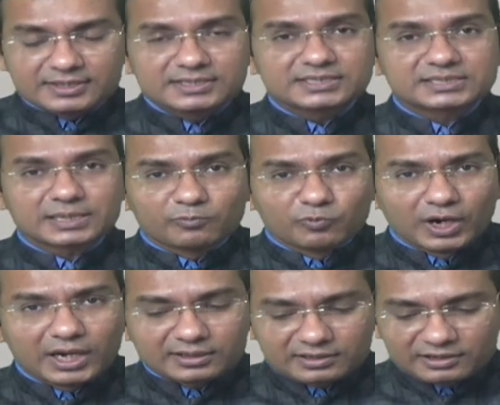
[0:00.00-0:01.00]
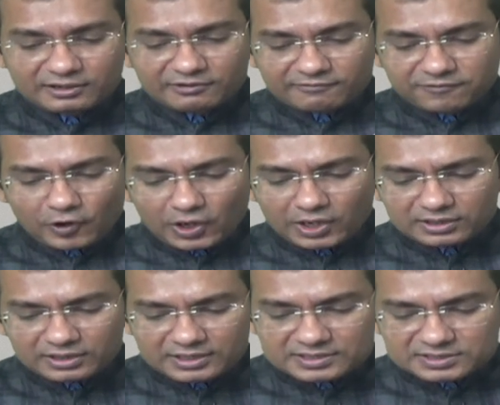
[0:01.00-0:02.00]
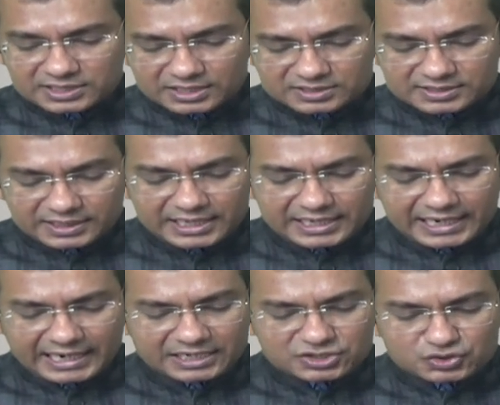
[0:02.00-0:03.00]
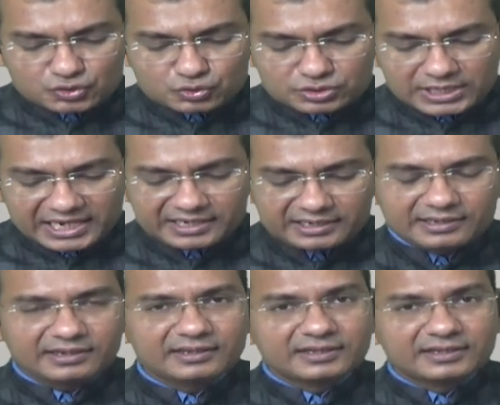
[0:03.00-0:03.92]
someone for succeeding at suicide.